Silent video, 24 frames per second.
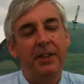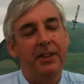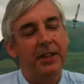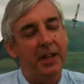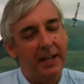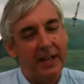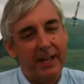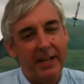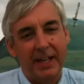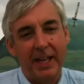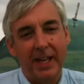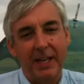Then
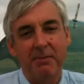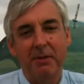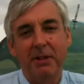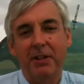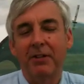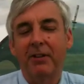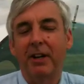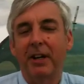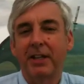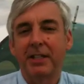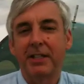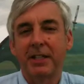I came
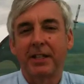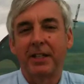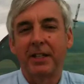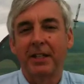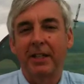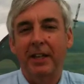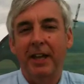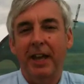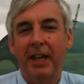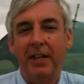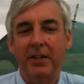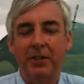across
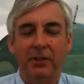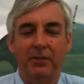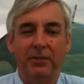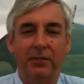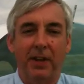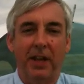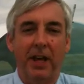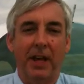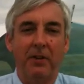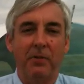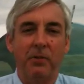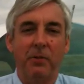Angel
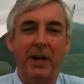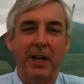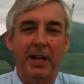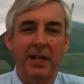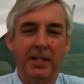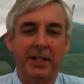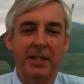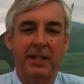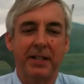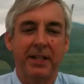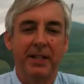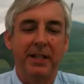Flight
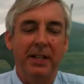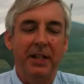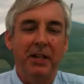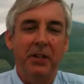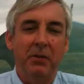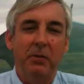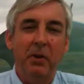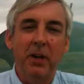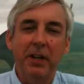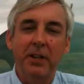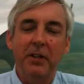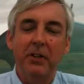West.
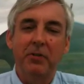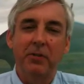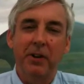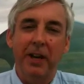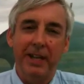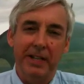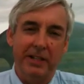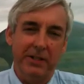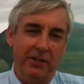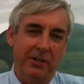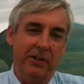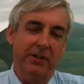What a
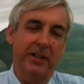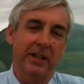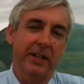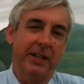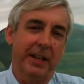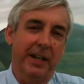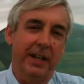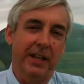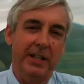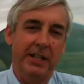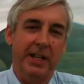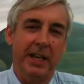great
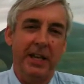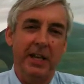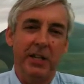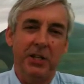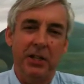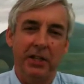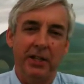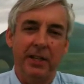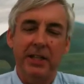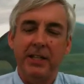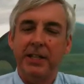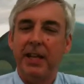
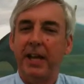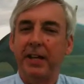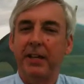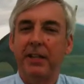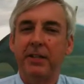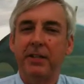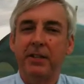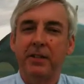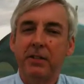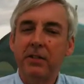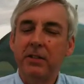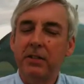organisation. It's
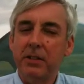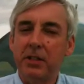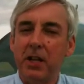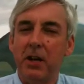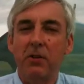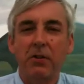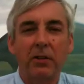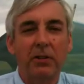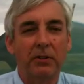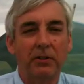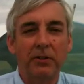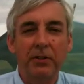added
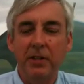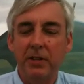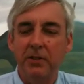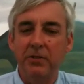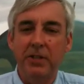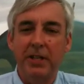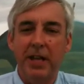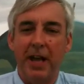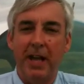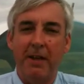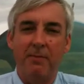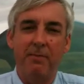total new
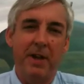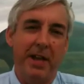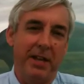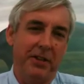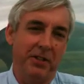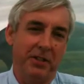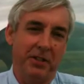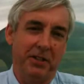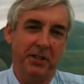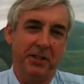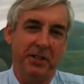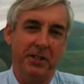
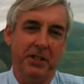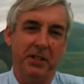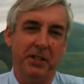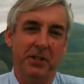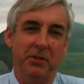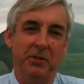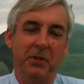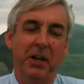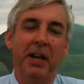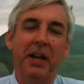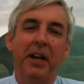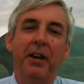dimensions
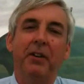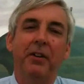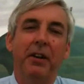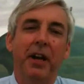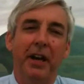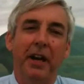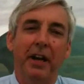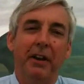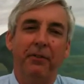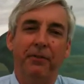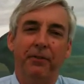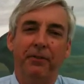to
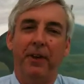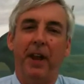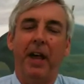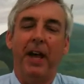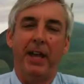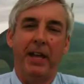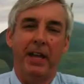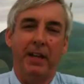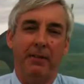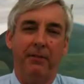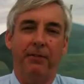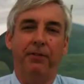
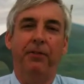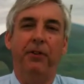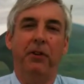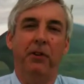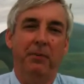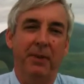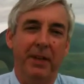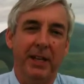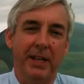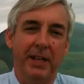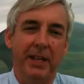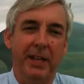flying for
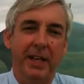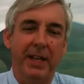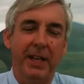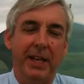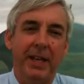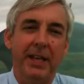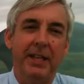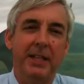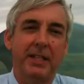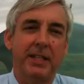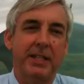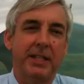me.
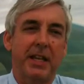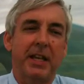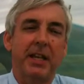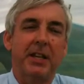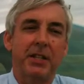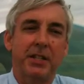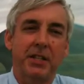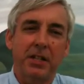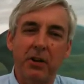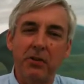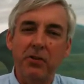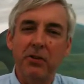It's
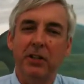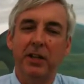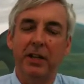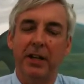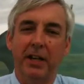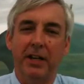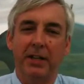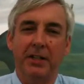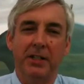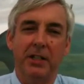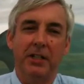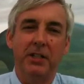so
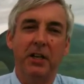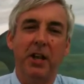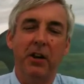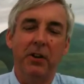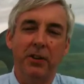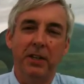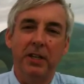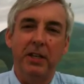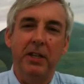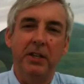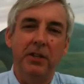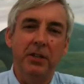good to know
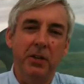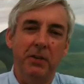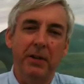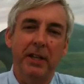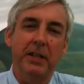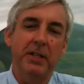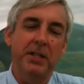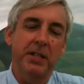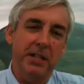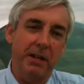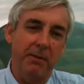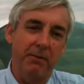that you're
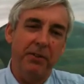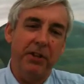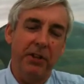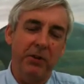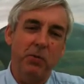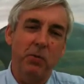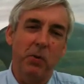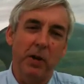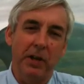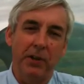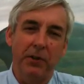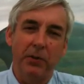doing
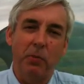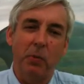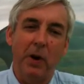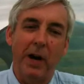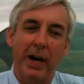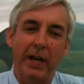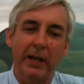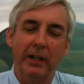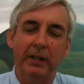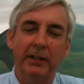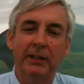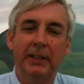something
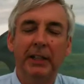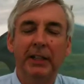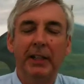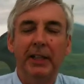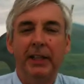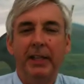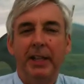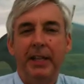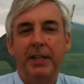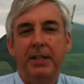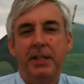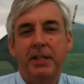worthwhile.
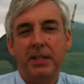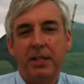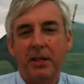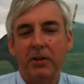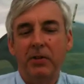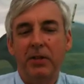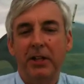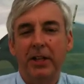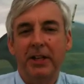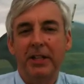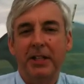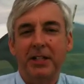It's so
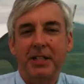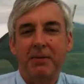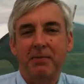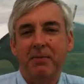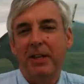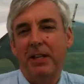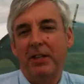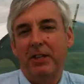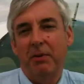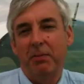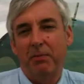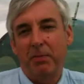good to
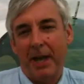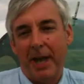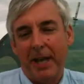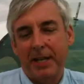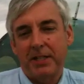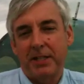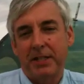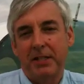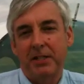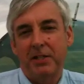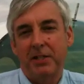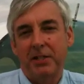meet the
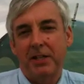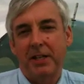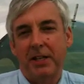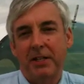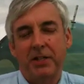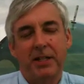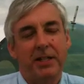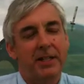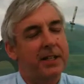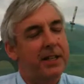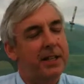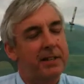
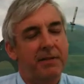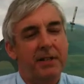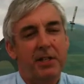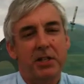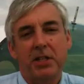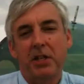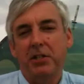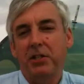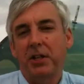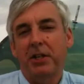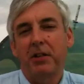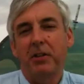passengers. It gives you
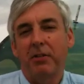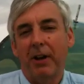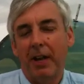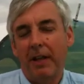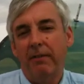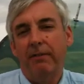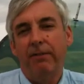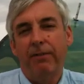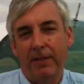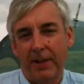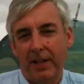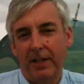such a
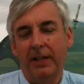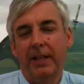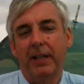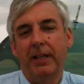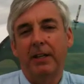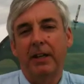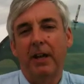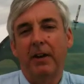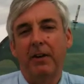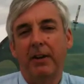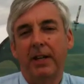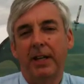great feeling
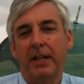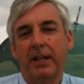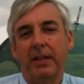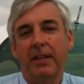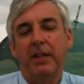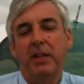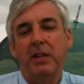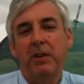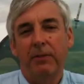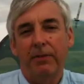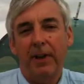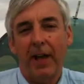knowing that
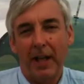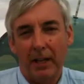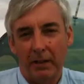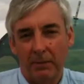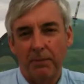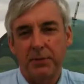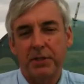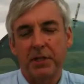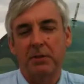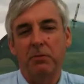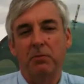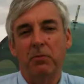you've
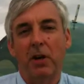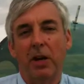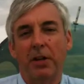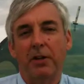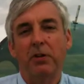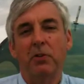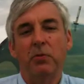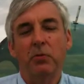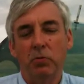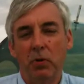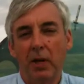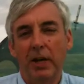helped someone
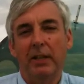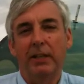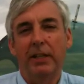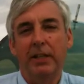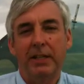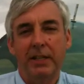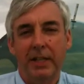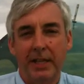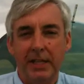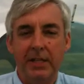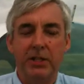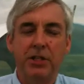who really
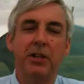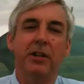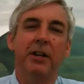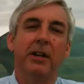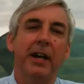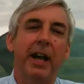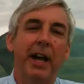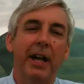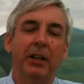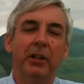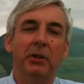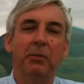needs your
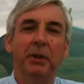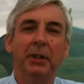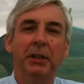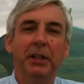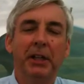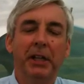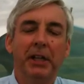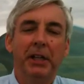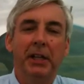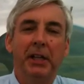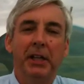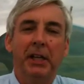help.
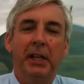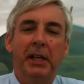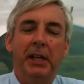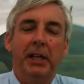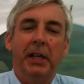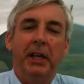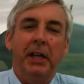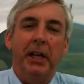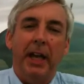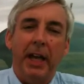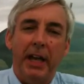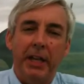
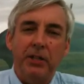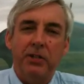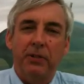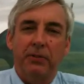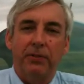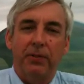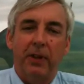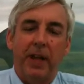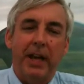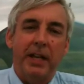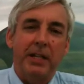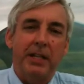Angel
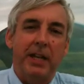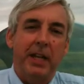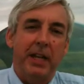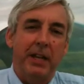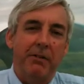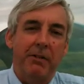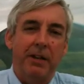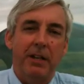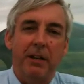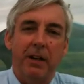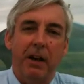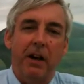Flight
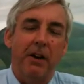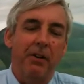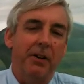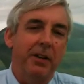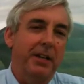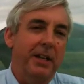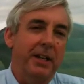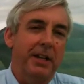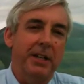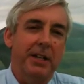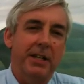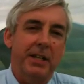here in
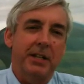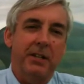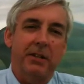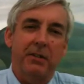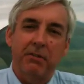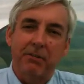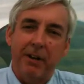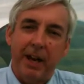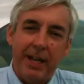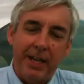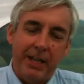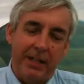Oregon is a
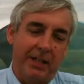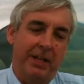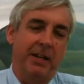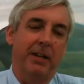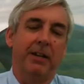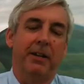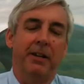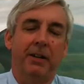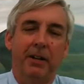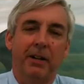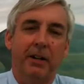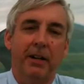great
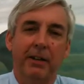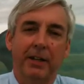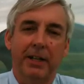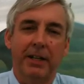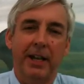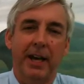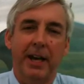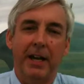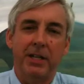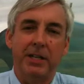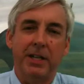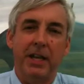
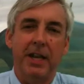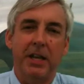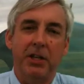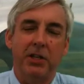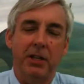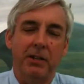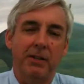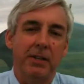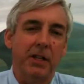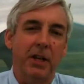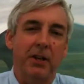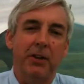
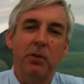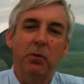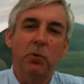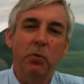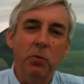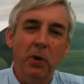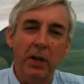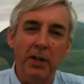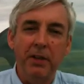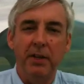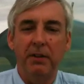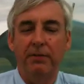organisation. It's got a
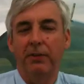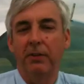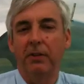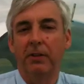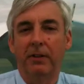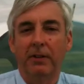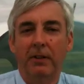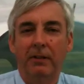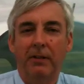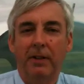wonderful